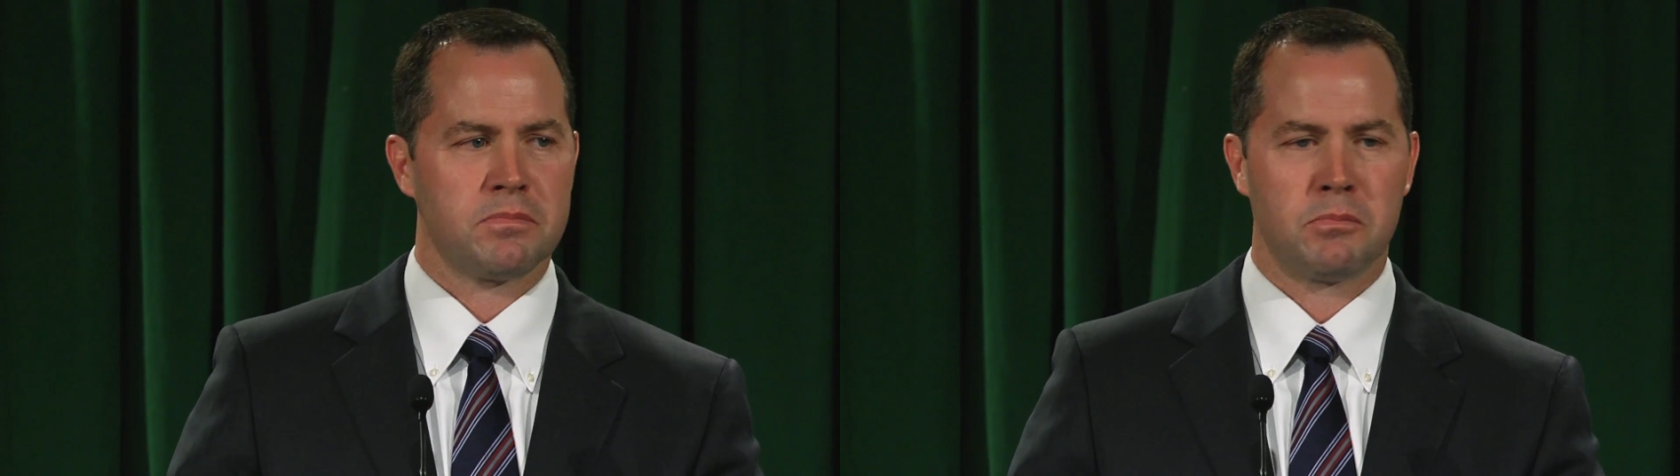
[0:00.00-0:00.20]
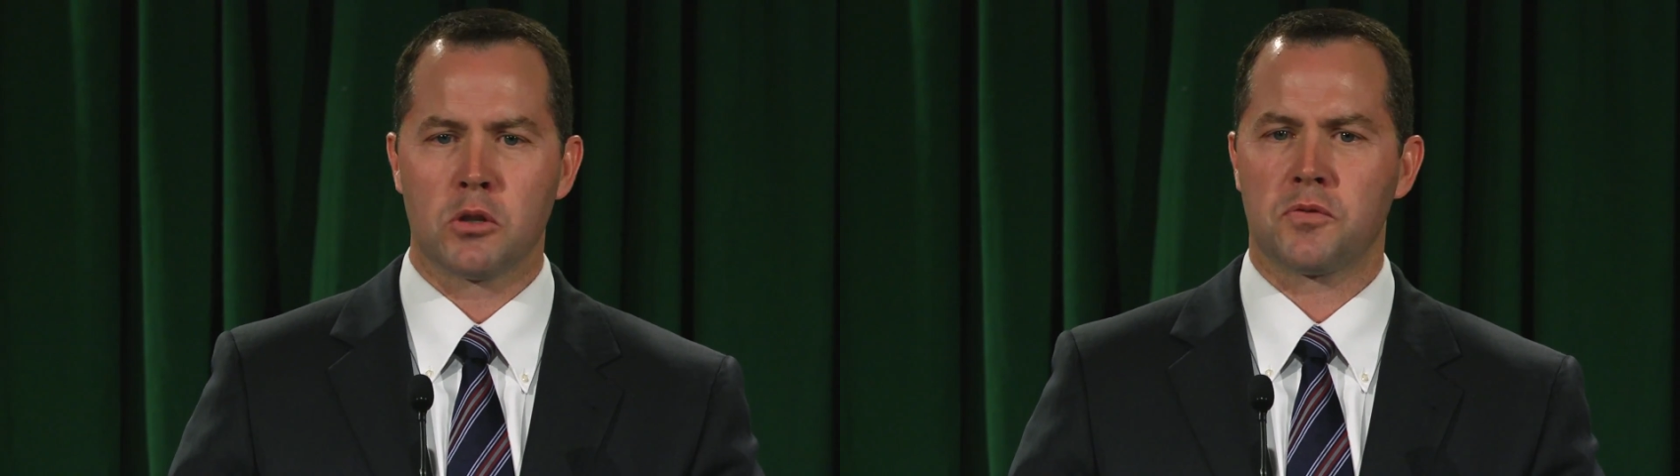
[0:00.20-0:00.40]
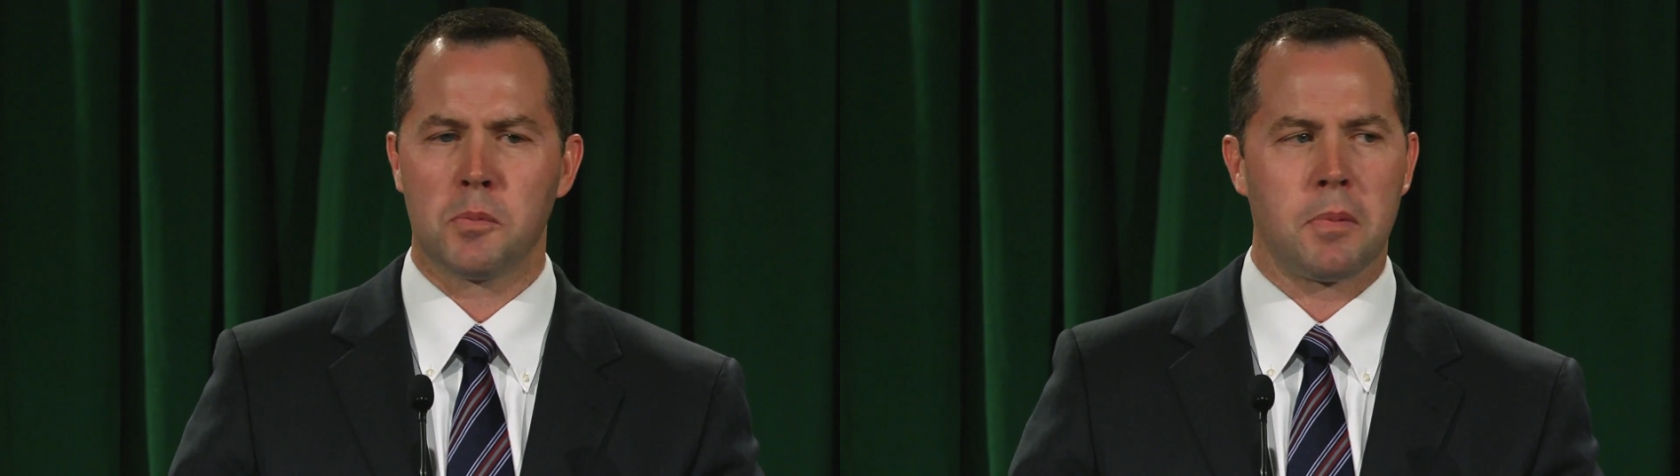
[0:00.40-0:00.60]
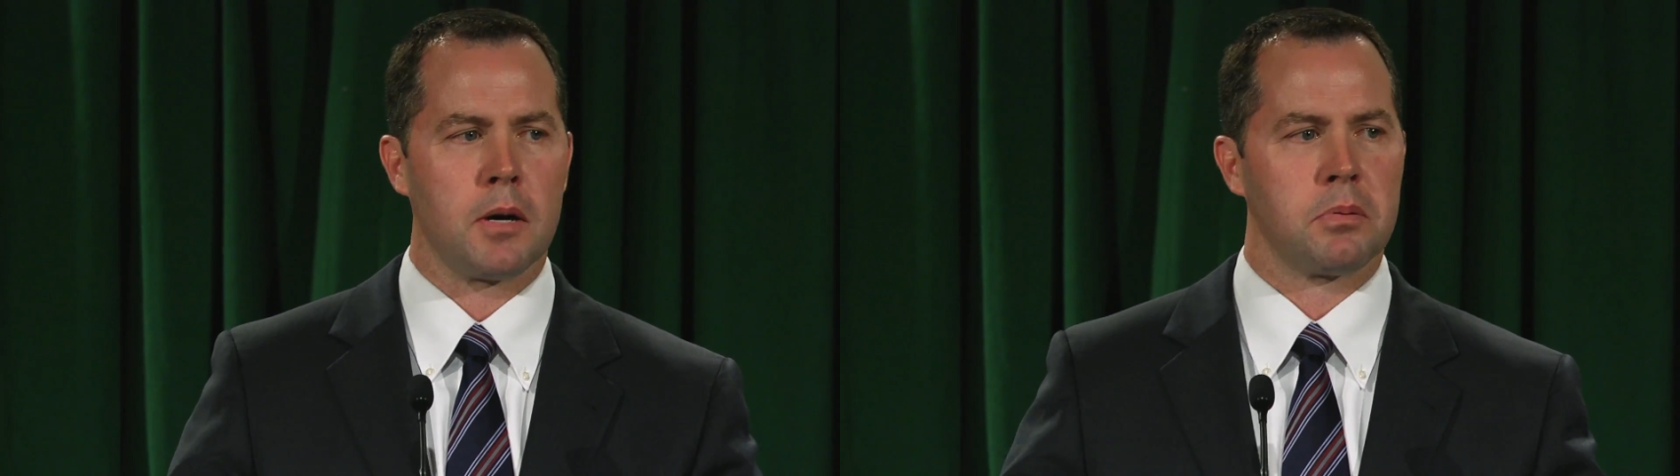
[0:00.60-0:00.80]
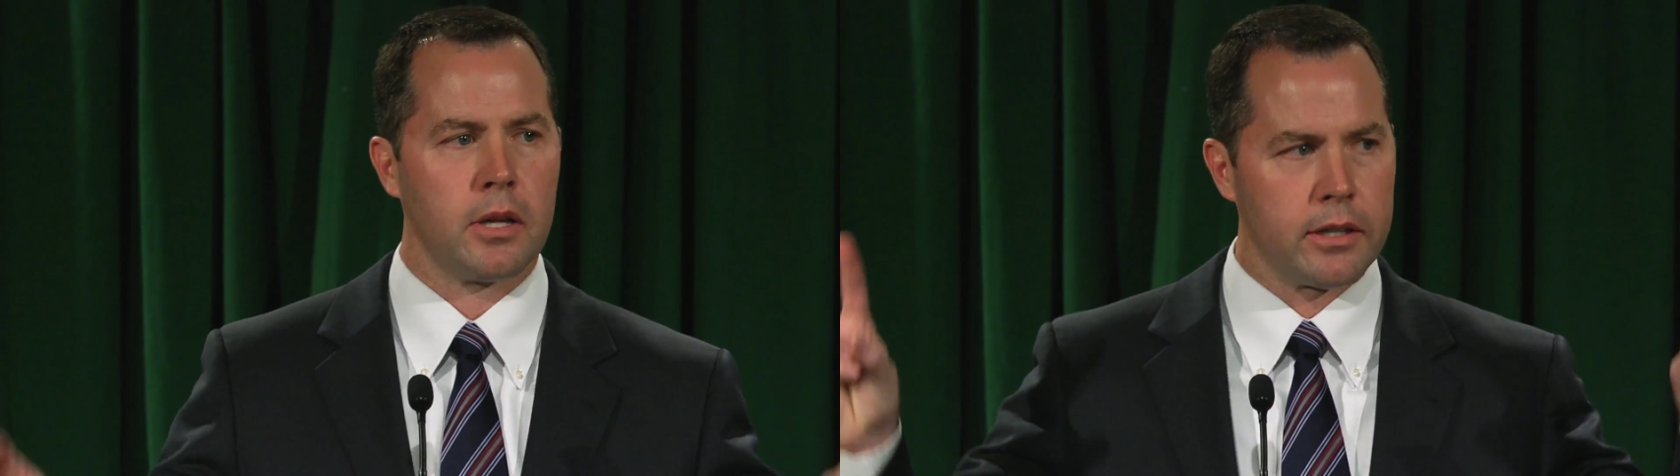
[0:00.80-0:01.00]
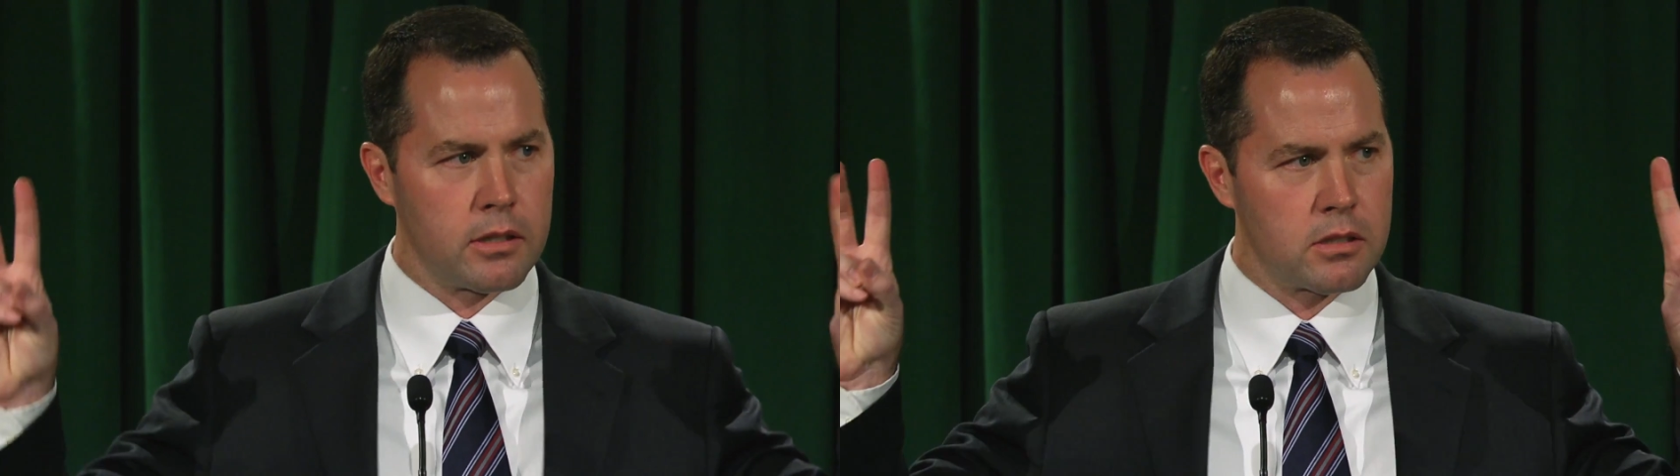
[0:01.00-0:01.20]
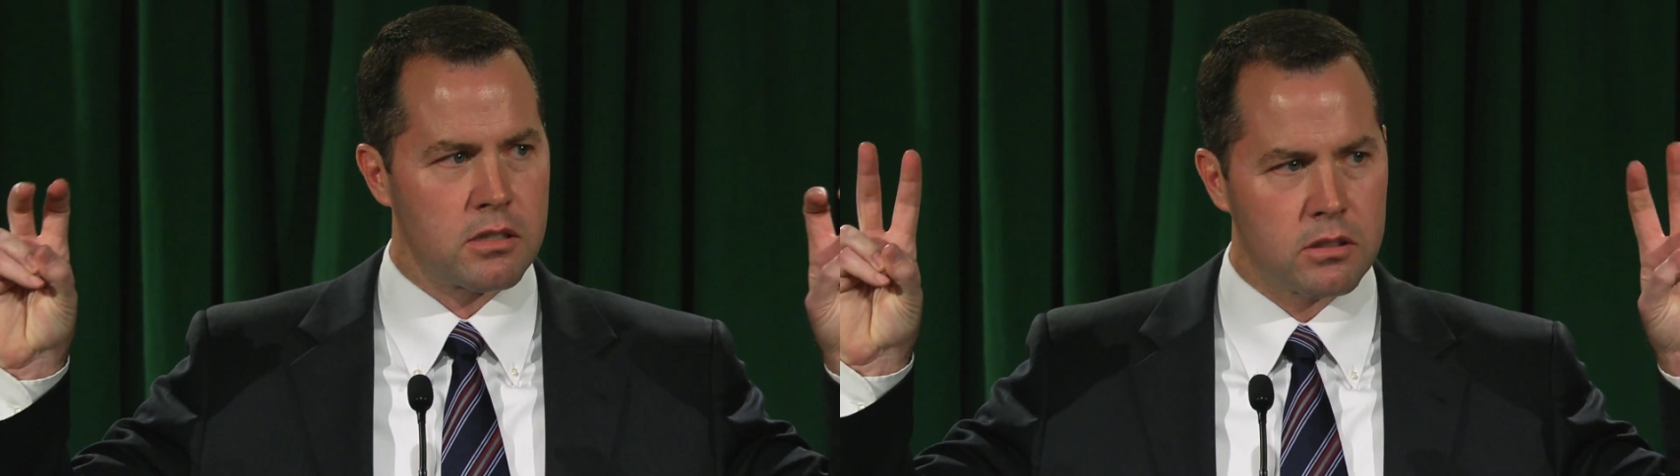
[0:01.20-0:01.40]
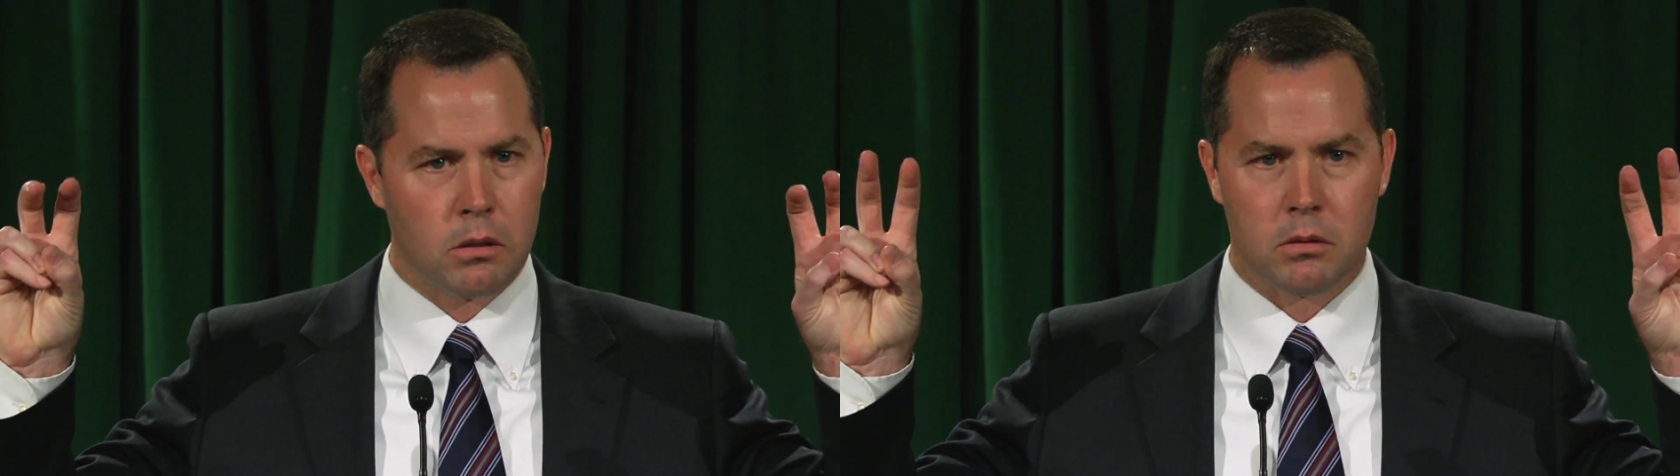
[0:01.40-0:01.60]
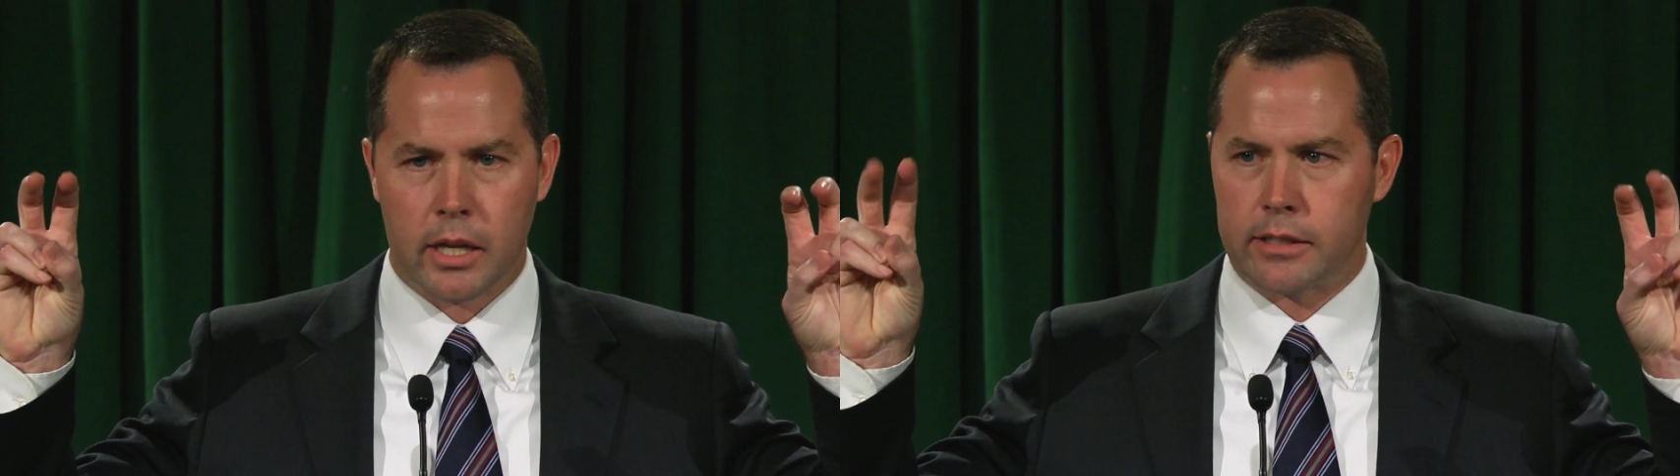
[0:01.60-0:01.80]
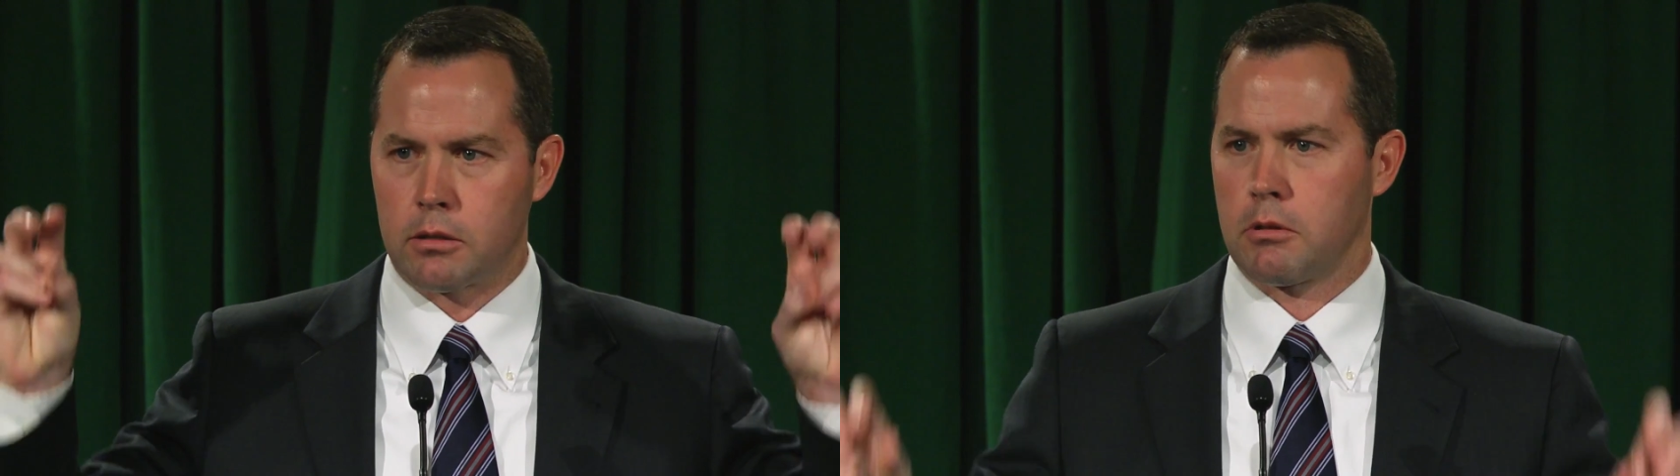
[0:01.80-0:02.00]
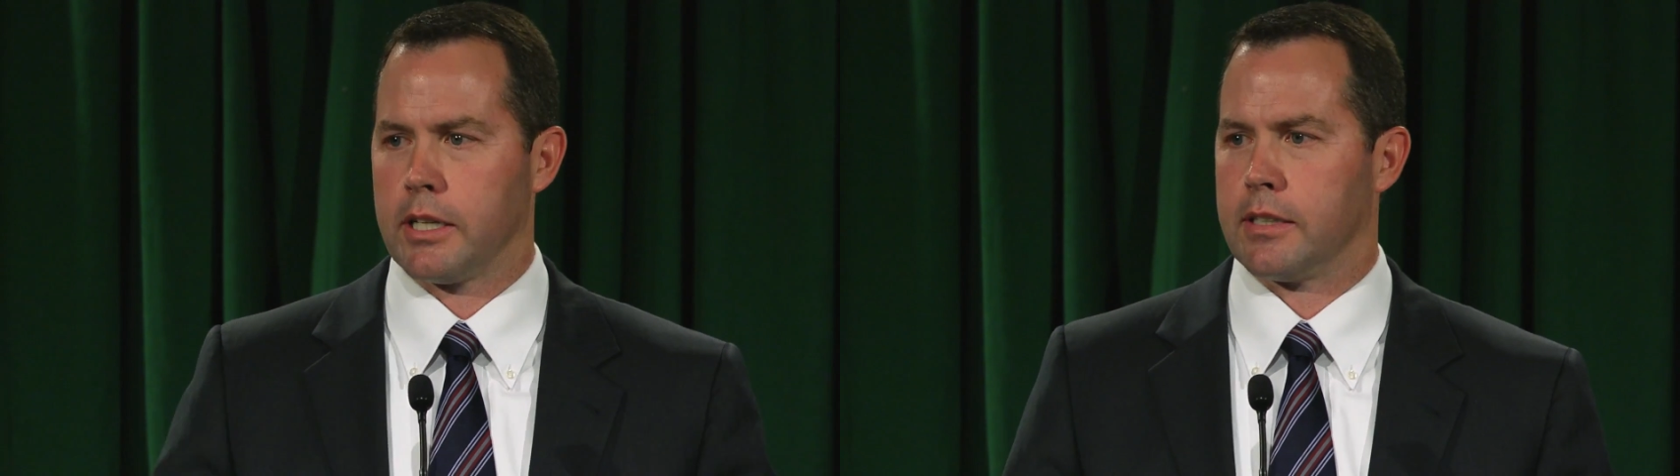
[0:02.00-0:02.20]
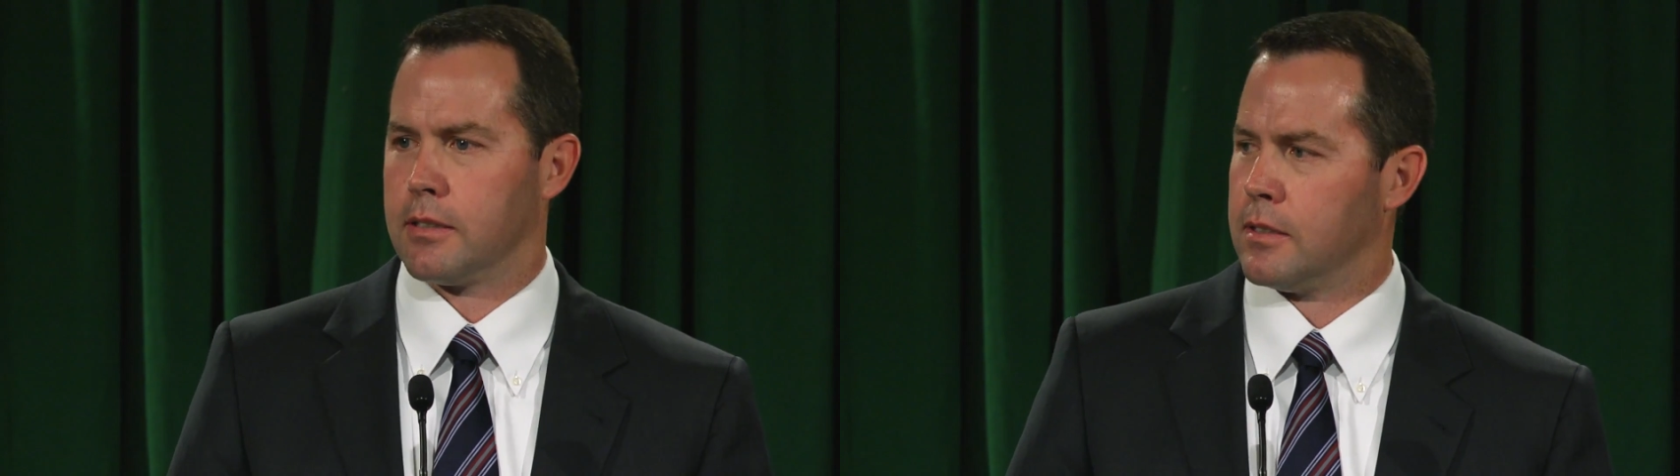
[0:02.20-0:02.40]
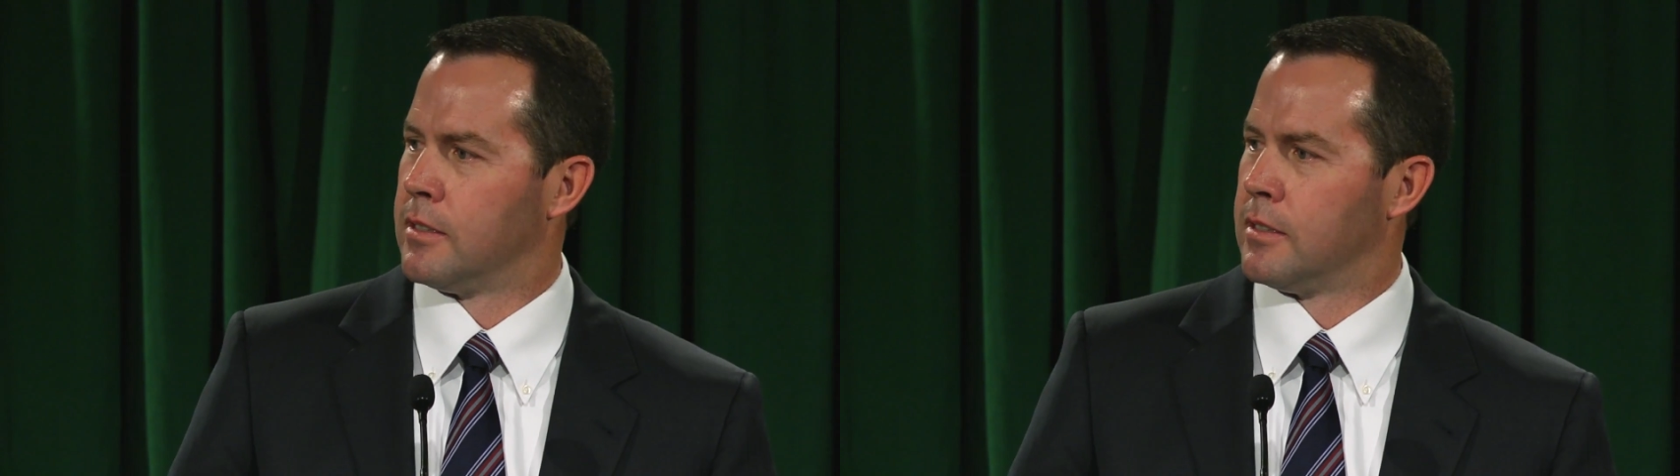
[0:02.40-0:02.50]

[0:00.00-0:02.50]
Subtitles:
most football players don't like to read.